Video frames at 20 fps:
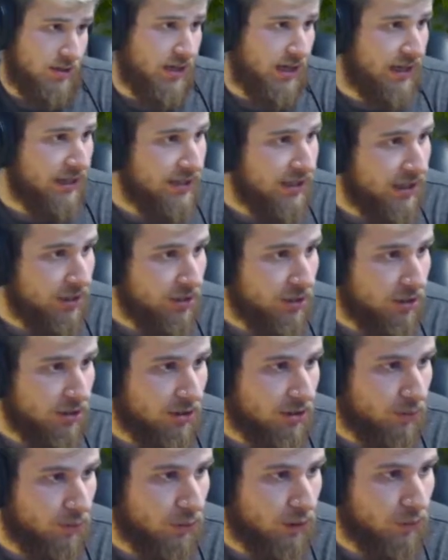And then you go to
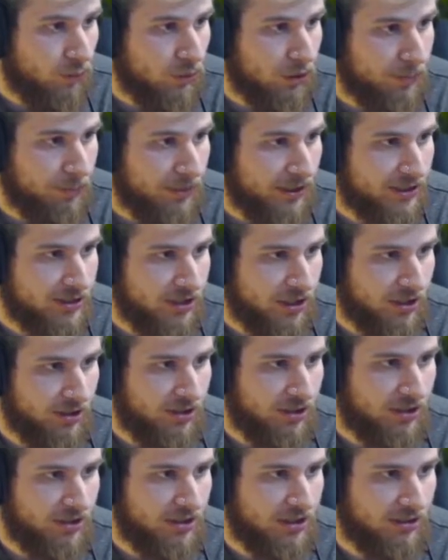the wood workbench here,
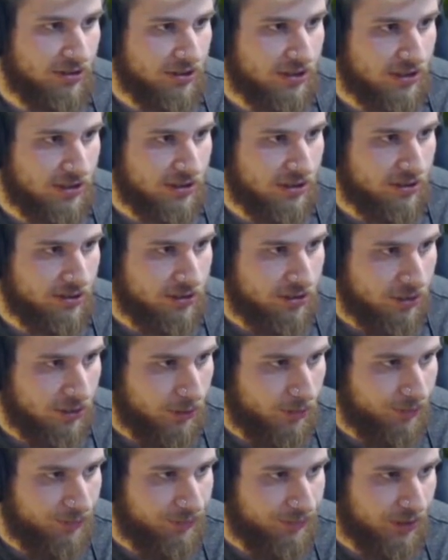you tier it to tier 2.